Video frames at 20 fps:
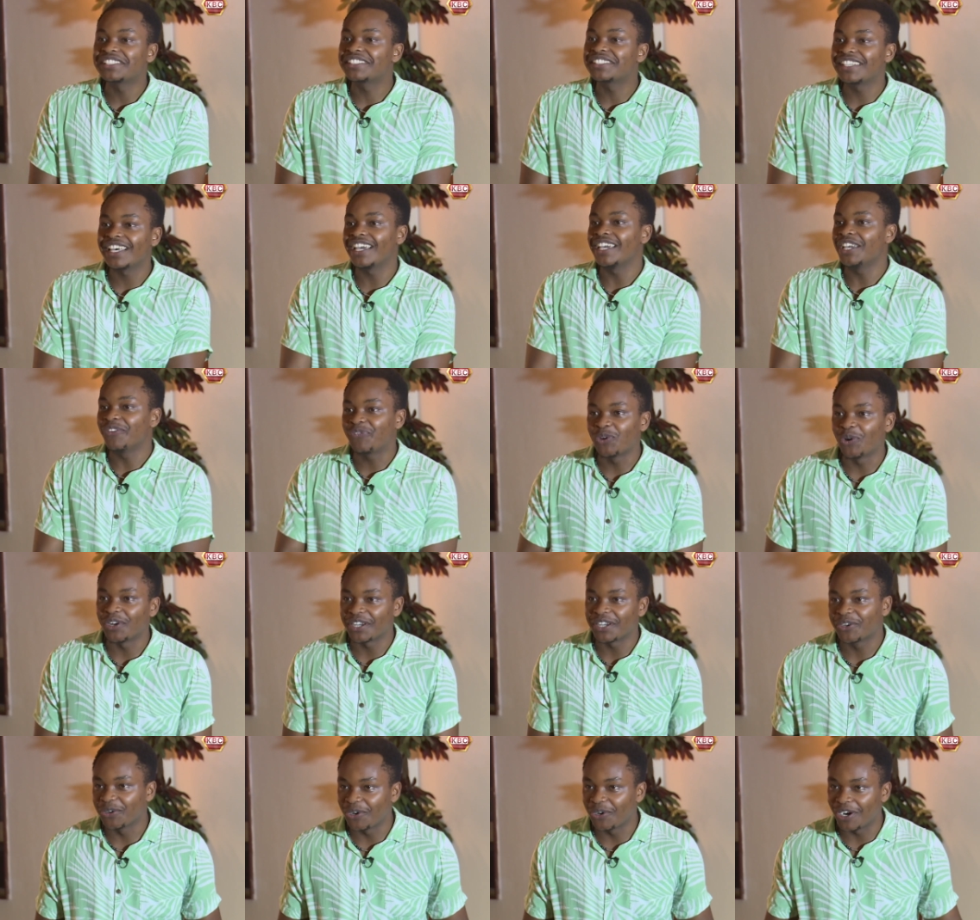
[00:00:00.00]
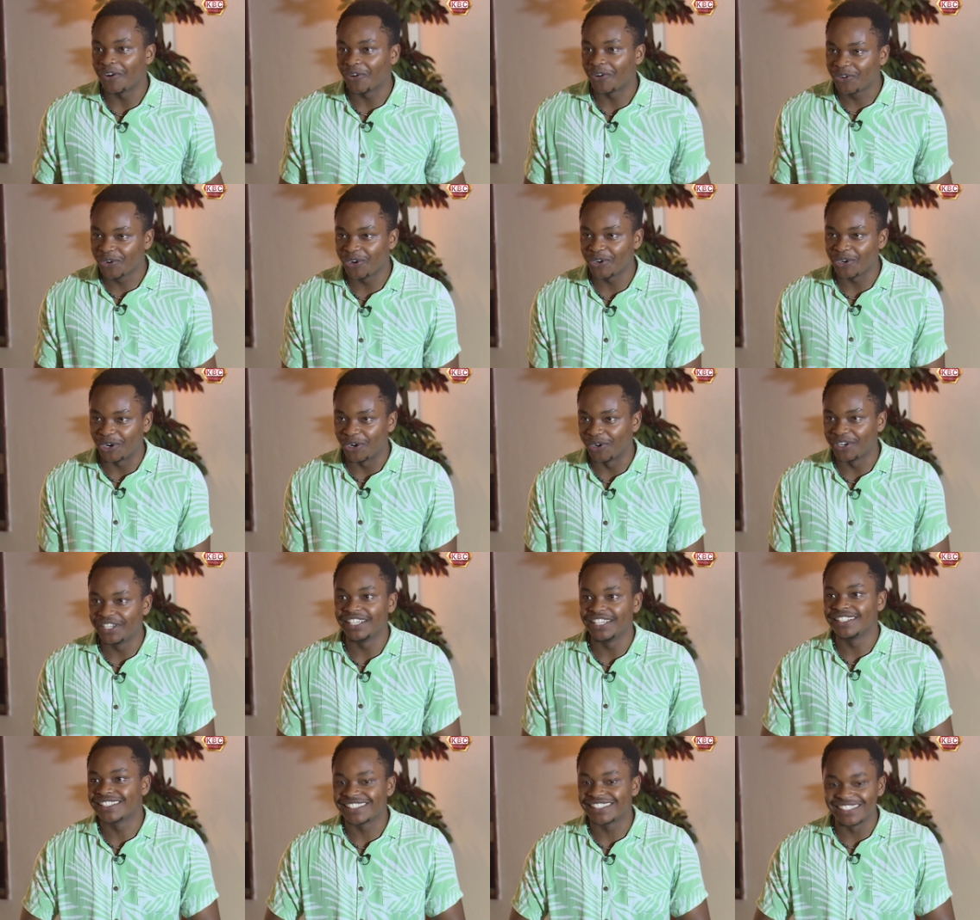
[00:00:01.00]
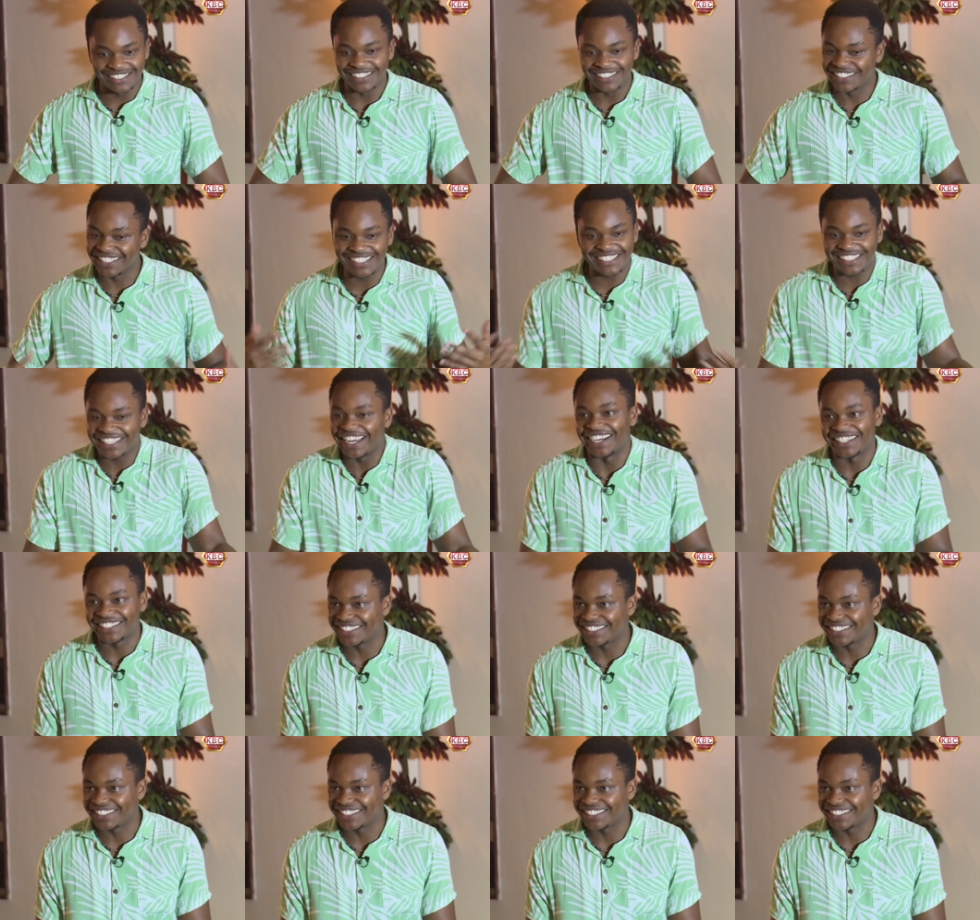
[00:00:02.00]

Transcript: say, if you want to grow your audience, just start.